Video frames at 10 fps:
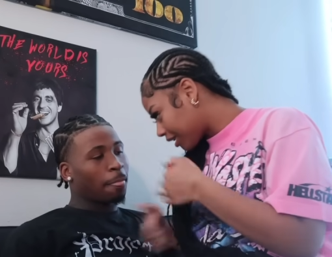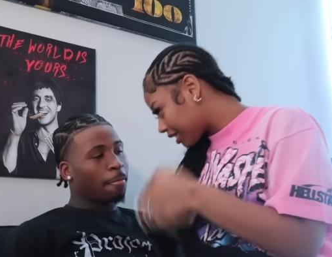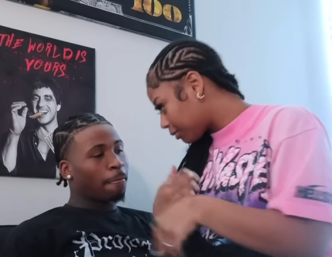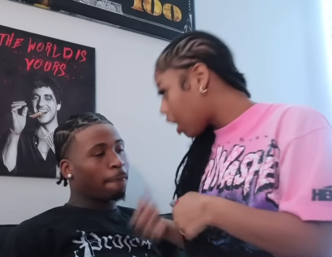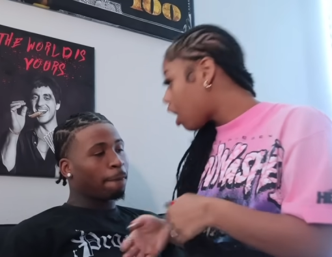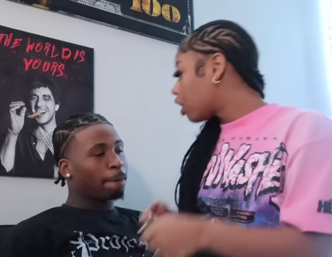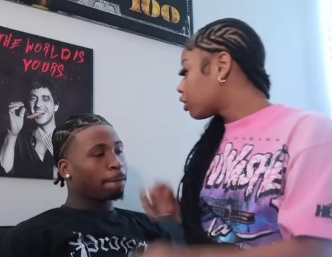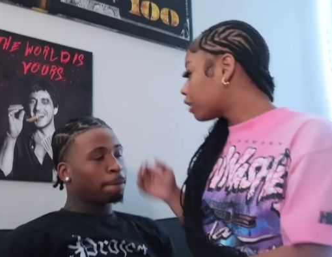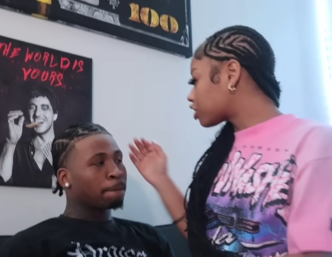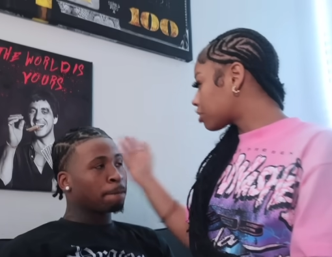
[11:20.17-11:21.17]
Speaker 1: content with.
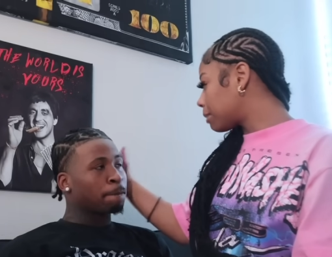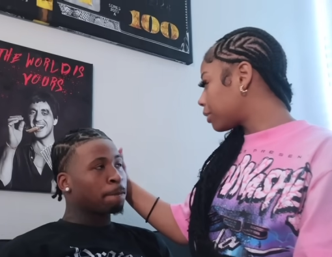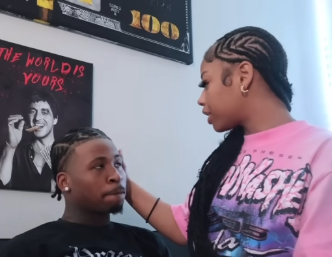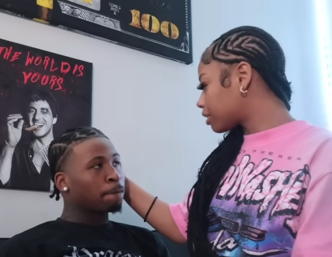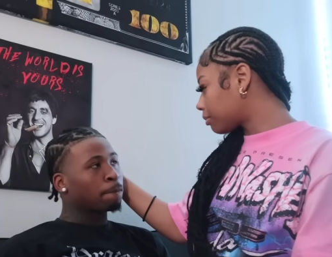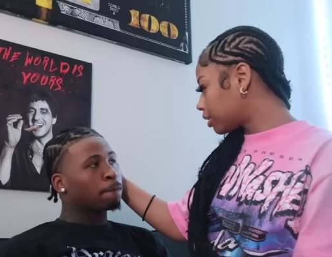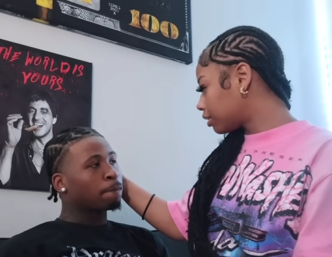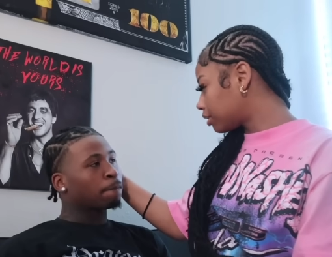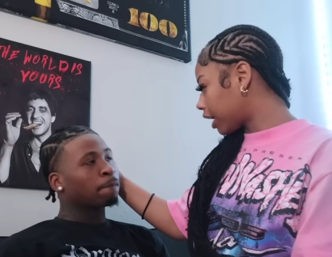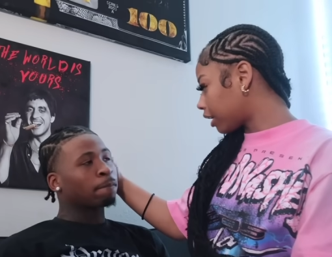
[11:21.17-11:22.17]
You lost your memory or something?
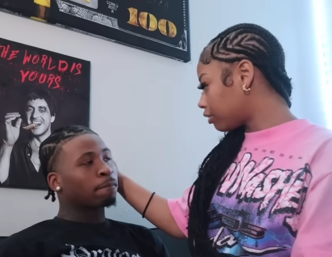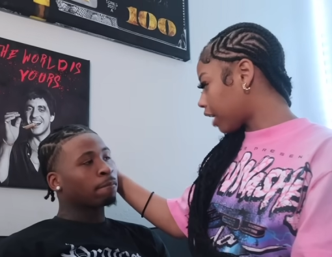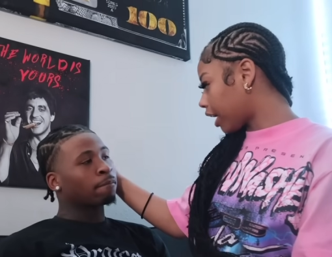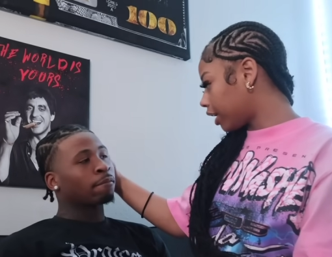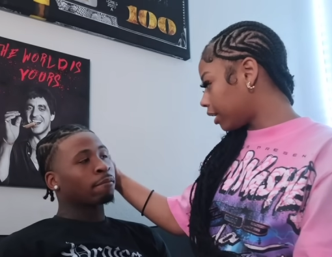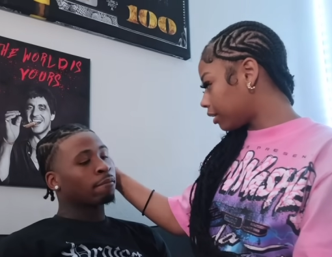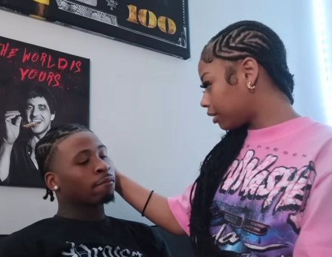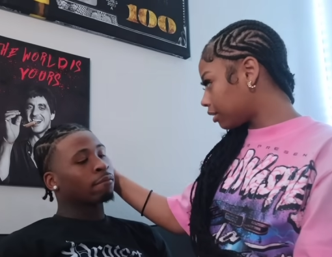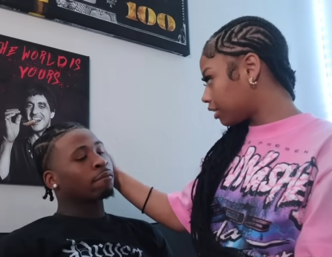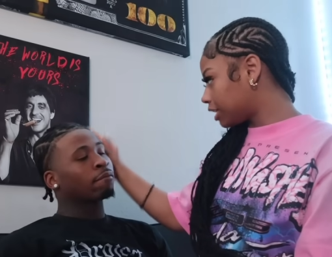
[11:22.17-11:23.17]
Like you got hit?
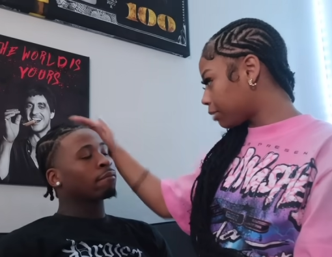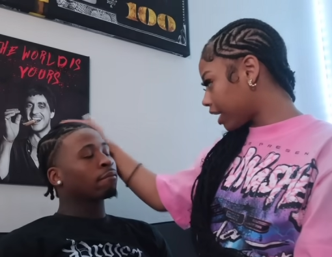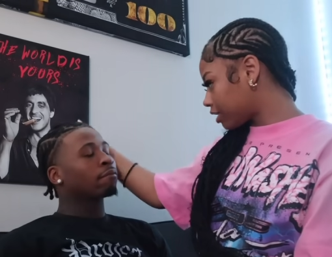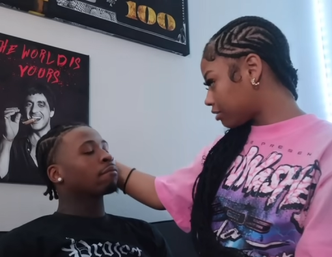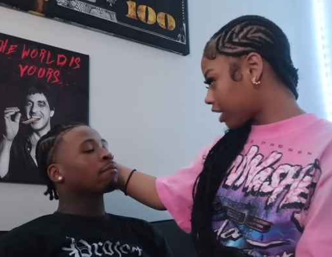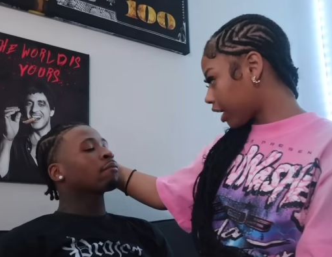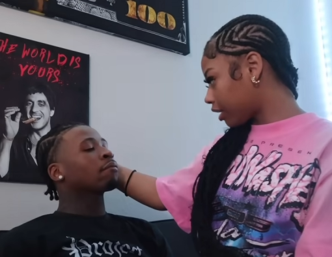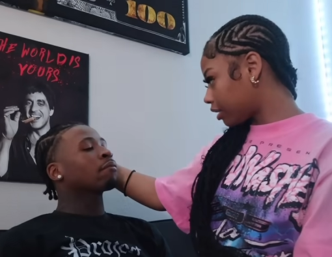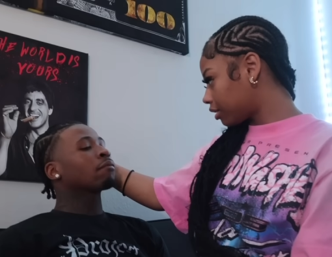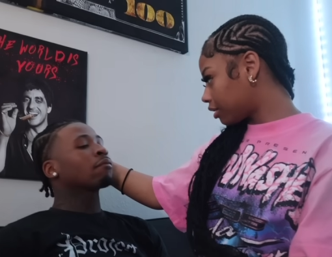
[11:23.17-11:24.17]
These braids too tight?
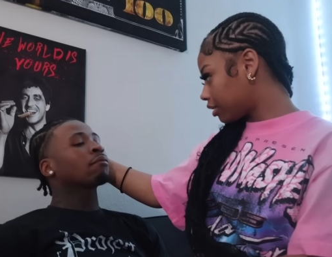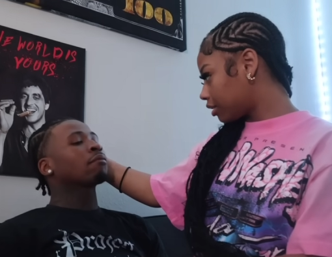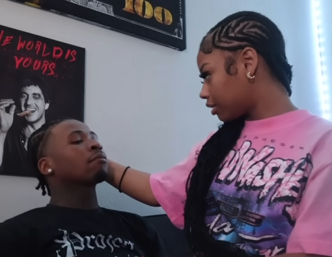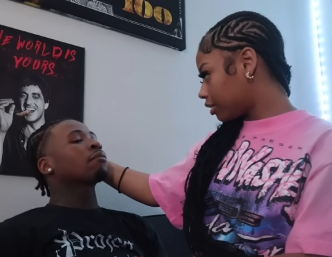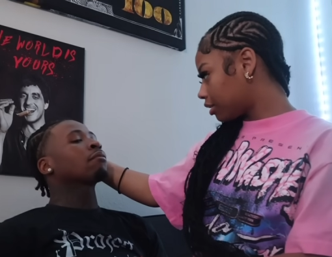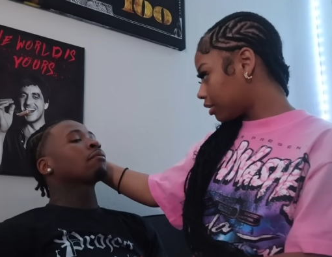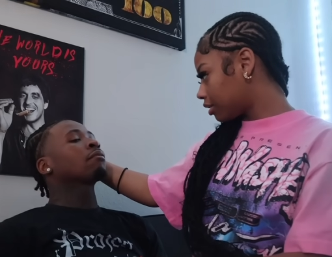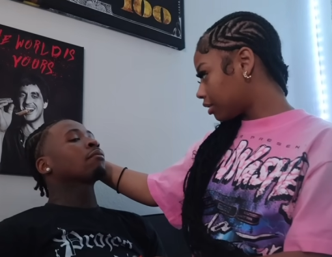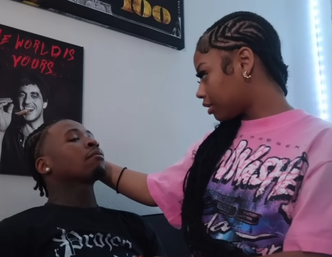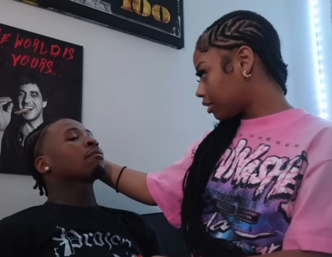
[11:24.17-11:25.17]
Speaker 2: Mm-mm.
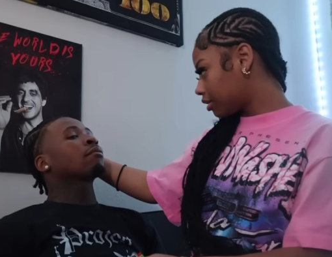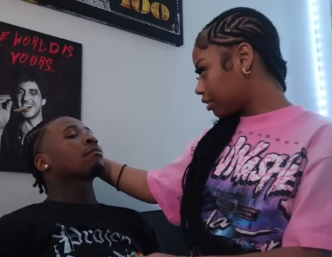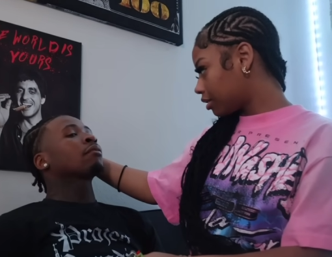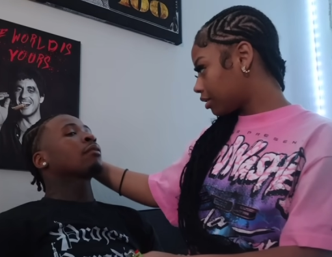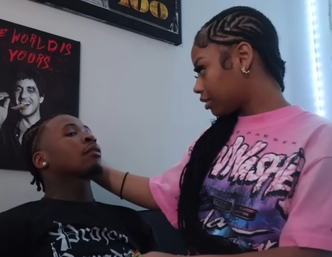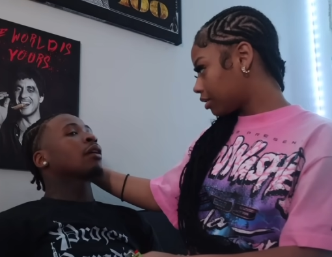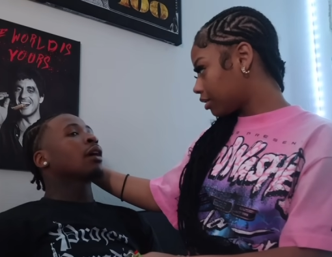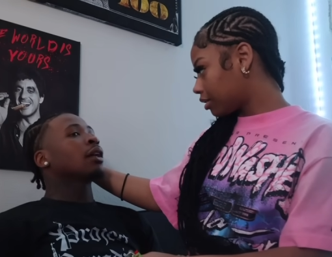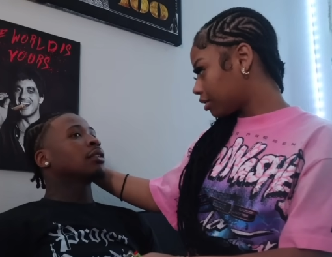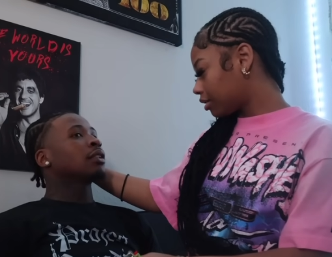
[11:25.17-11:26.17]

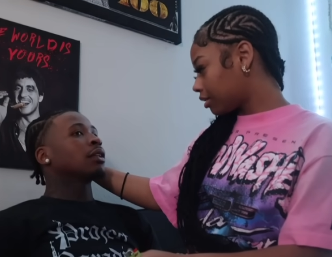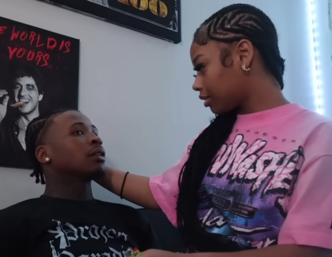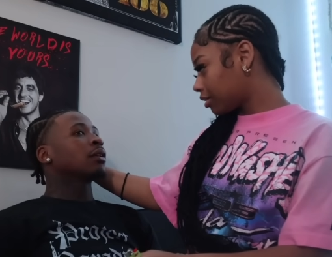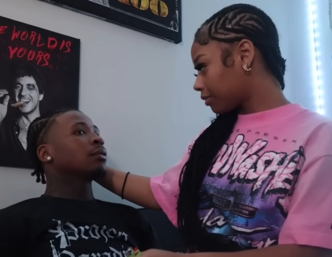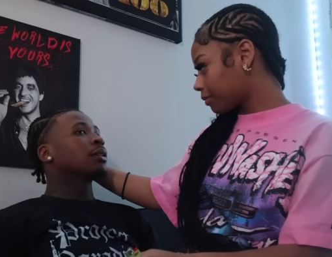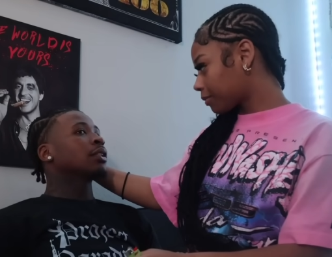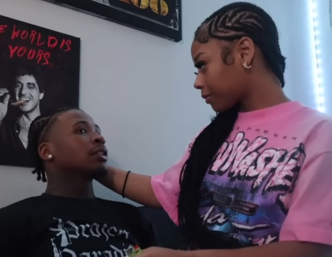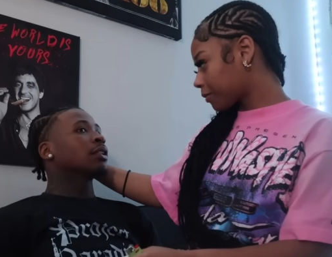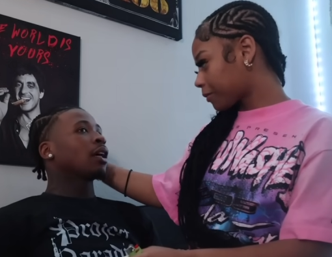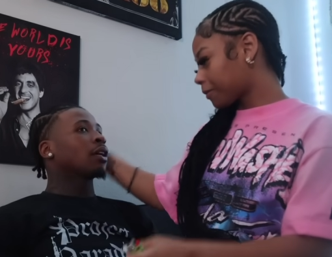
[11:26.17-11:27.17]
Auntie don't know what
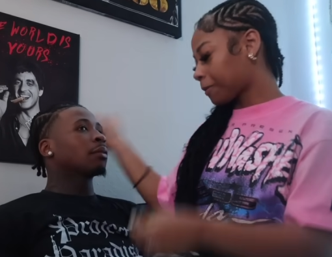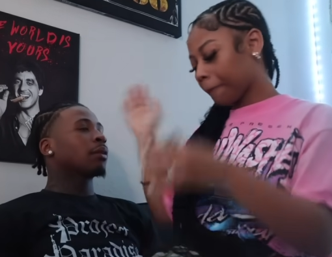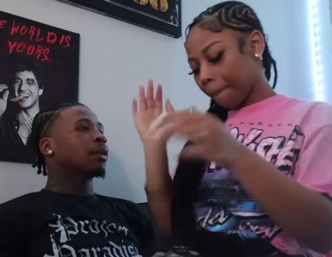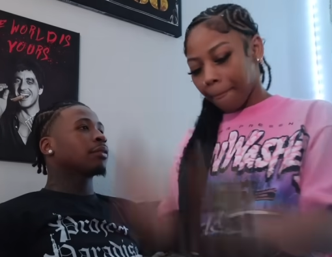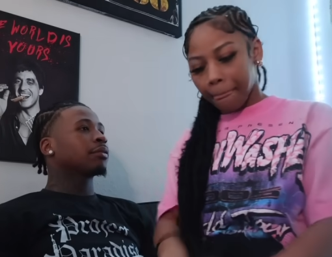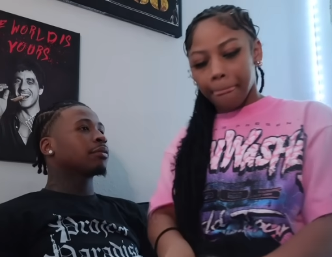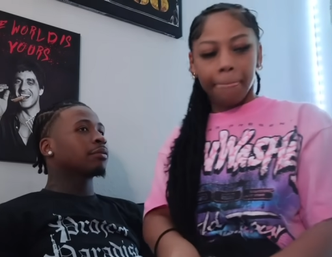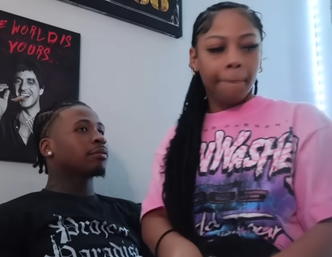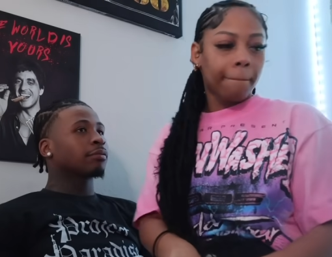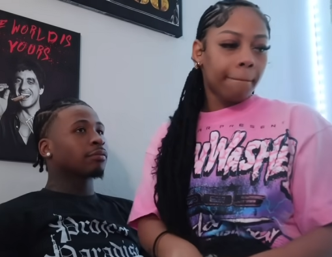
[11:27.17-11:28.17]
she talking about.
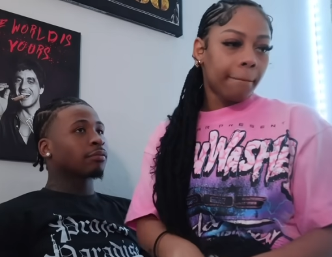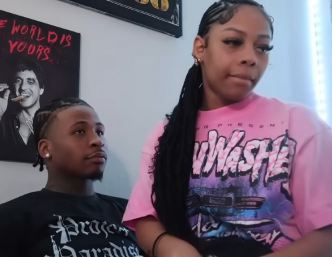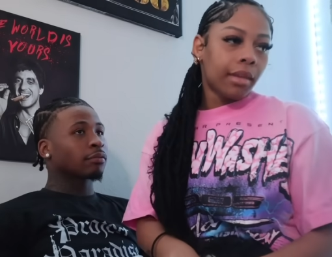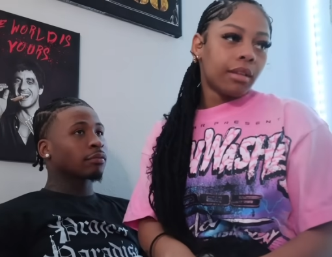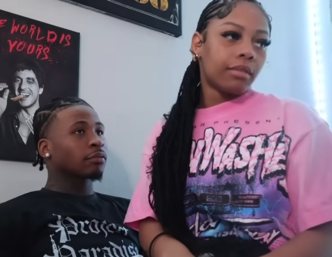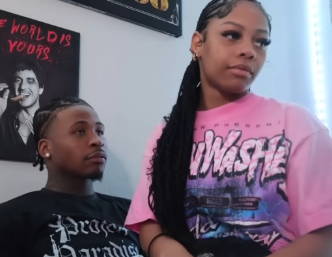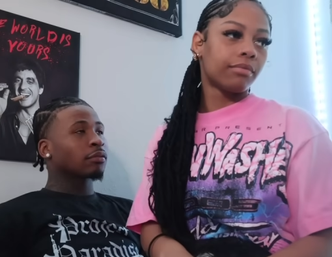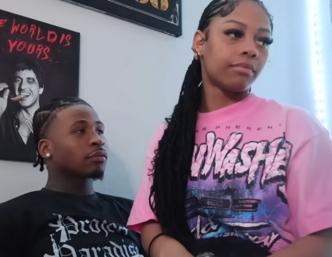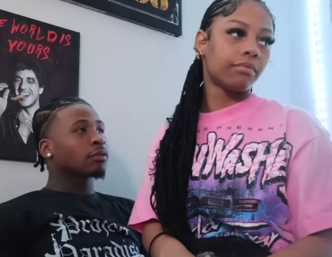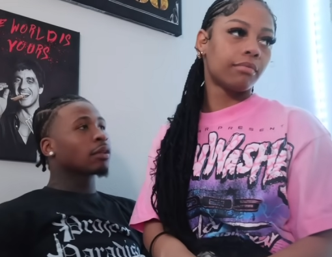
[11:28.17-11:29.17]
Speaker 1: Oh!
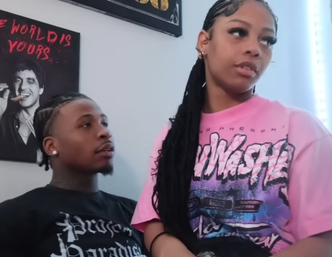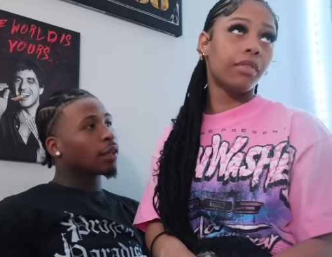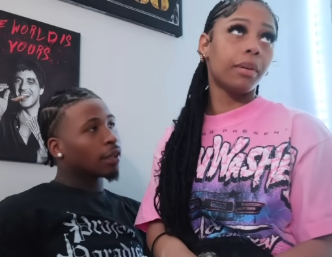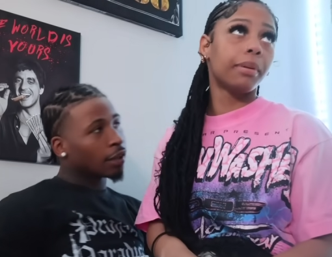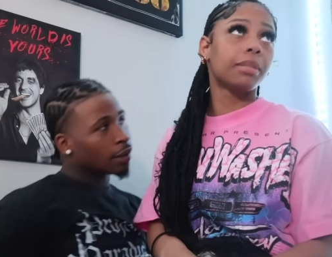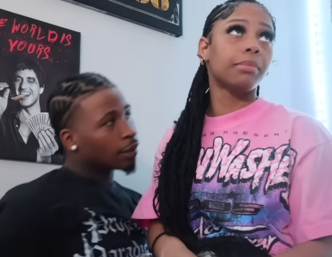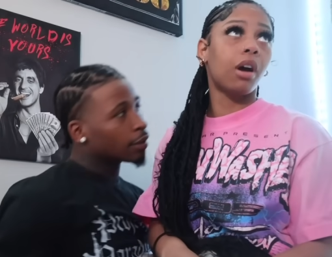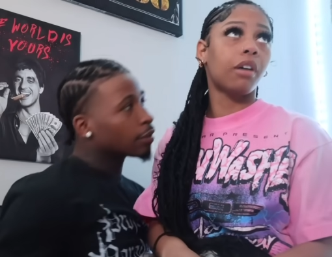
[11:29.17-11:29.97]
You finna piss me